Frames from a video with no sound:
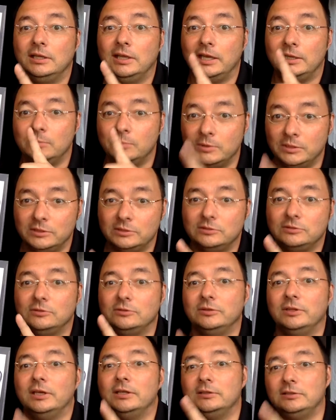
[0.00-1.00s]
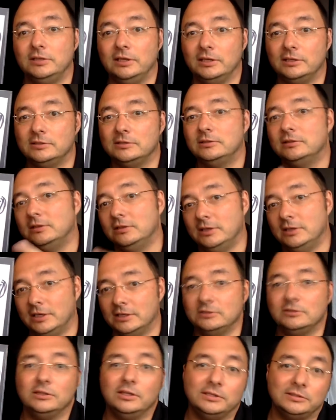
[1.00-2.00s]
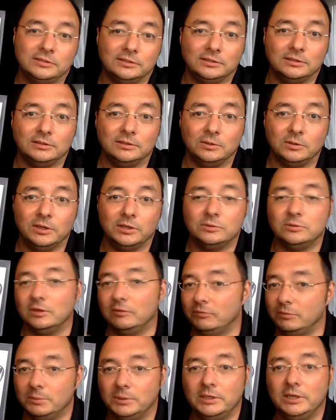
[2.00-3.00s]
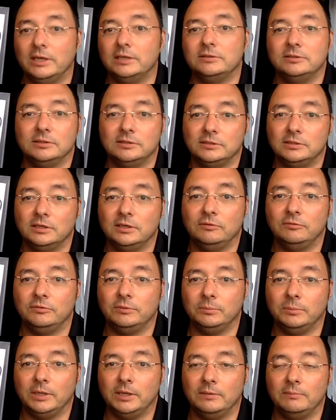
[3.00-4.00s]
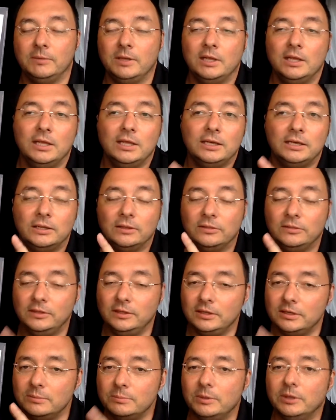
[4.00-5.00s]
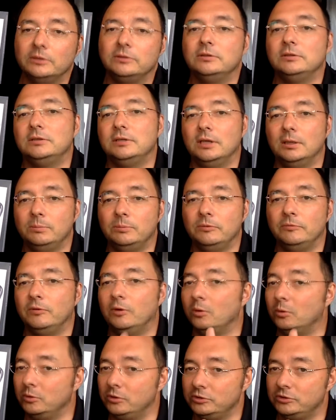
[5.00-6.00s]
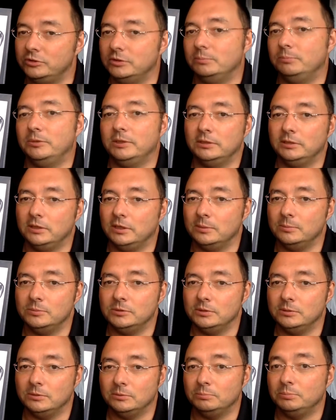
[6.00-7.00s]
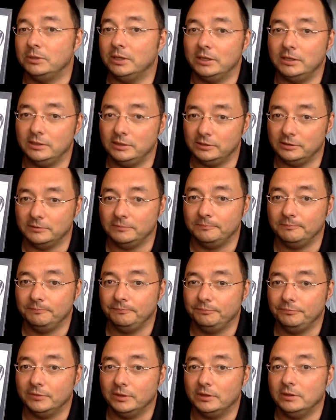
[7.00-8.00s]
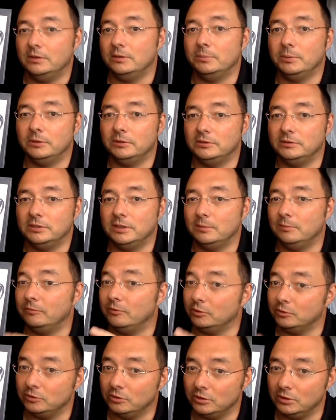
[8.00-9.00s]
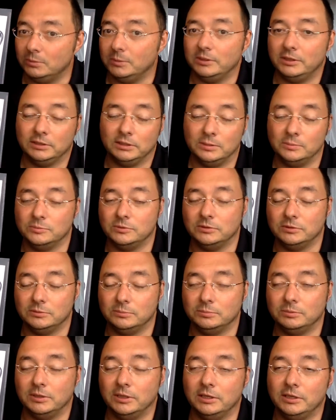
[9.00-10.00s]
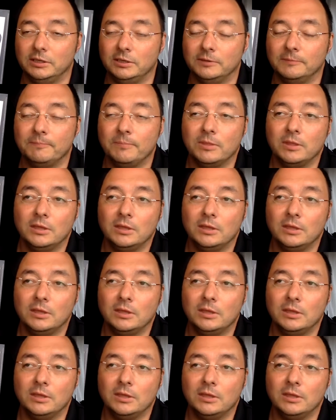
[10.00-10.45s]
administer that test in the next lesson. Okay, so everybody has to study from that. Now think about the type of ownership that comes into play here. Think about the type of autonomy that comes into play here.